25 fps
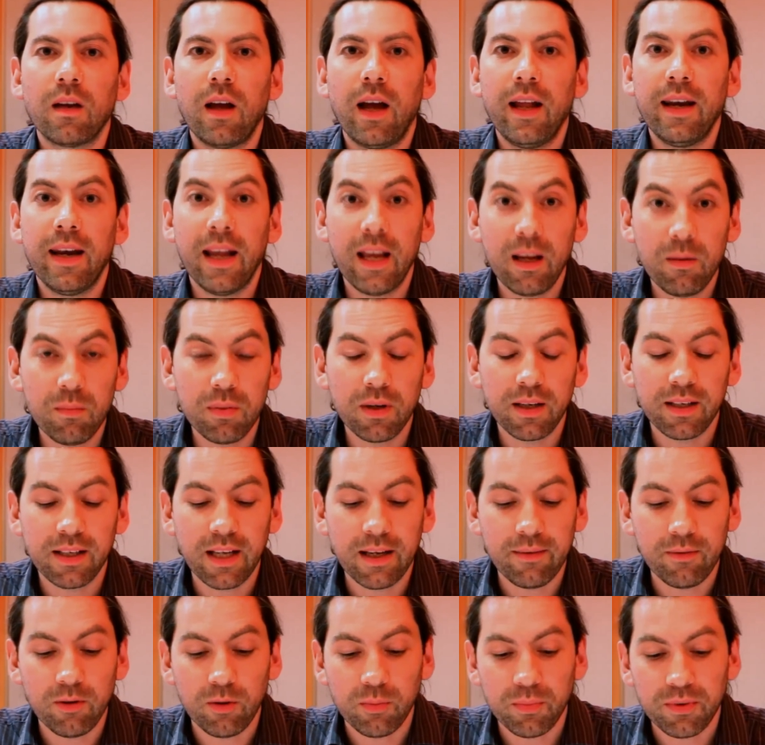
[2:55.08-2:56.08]
enabling
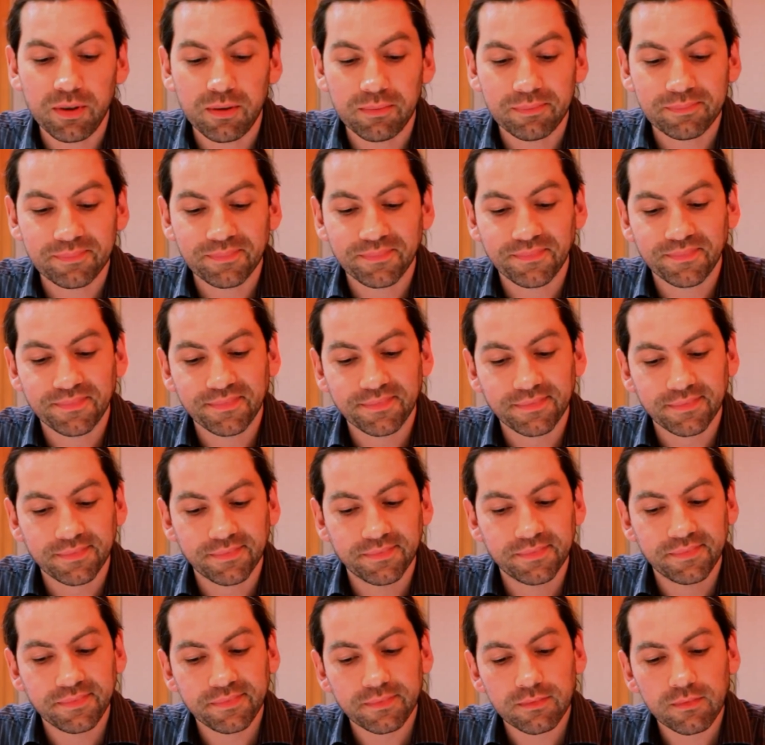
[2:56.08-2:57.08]
DevOps,
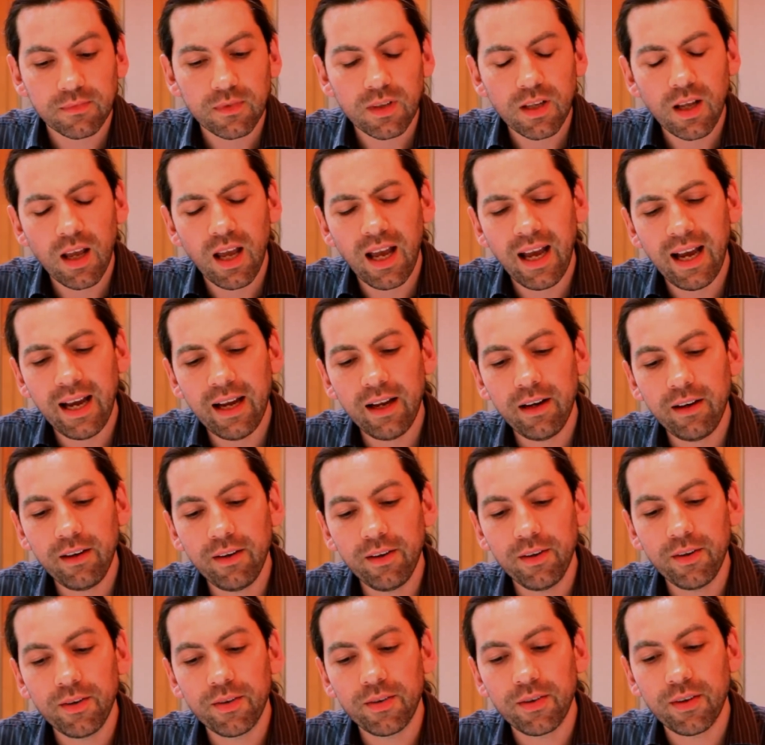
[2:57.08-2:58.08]

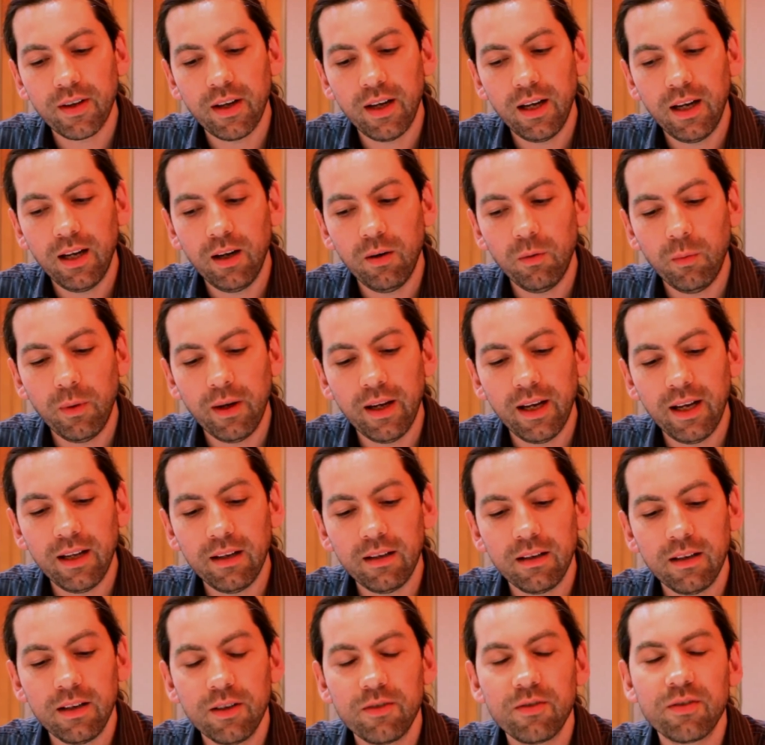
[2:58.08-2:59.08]
and we had
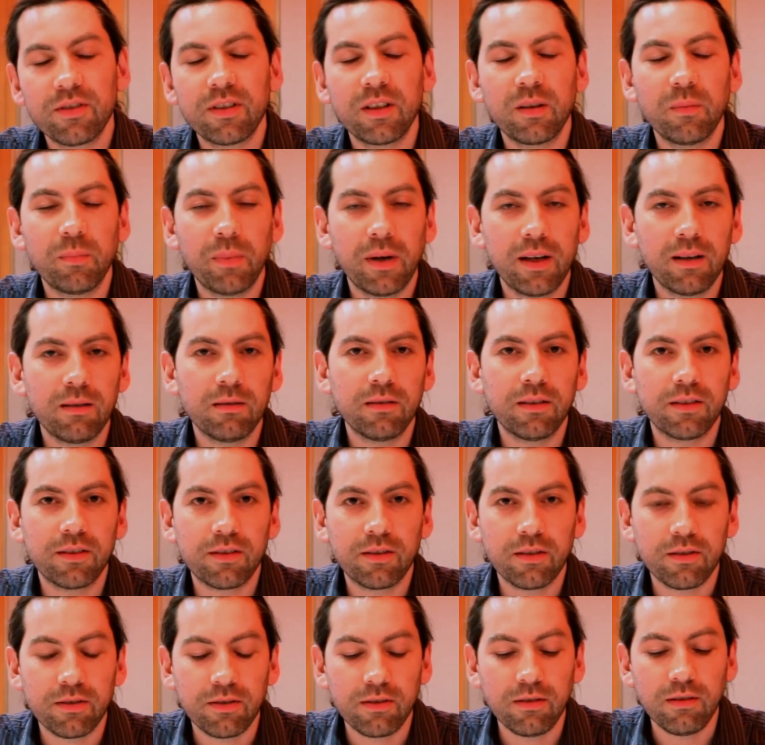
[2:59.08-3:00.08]
an interesting panel
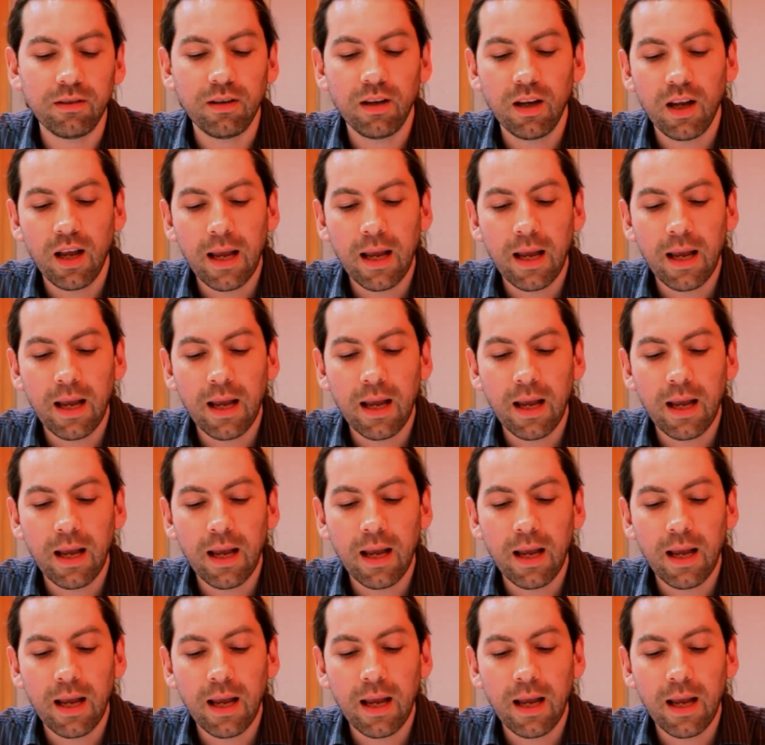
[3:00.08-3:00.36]
discussion.